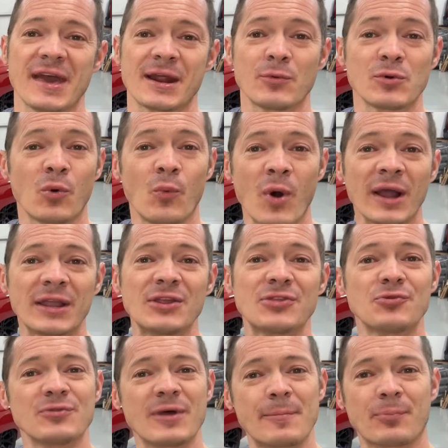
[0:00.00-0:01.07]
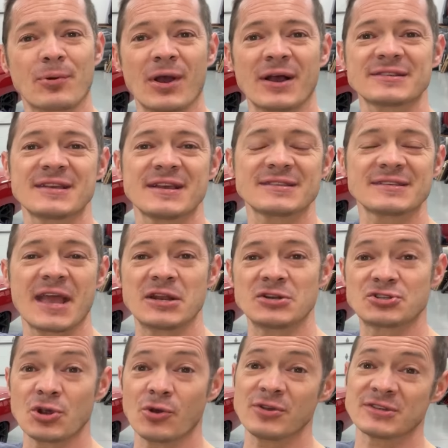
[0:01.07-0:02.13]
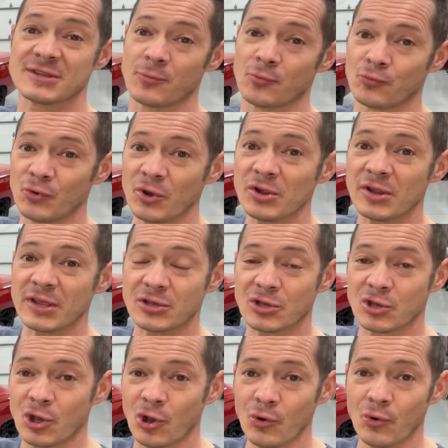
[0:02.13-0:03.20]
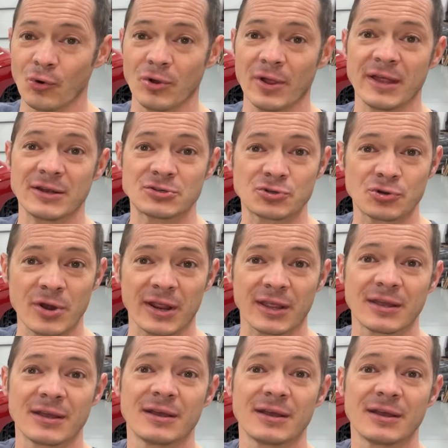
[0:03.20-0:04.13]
And I want to walk you through that process and show you some really cool and trick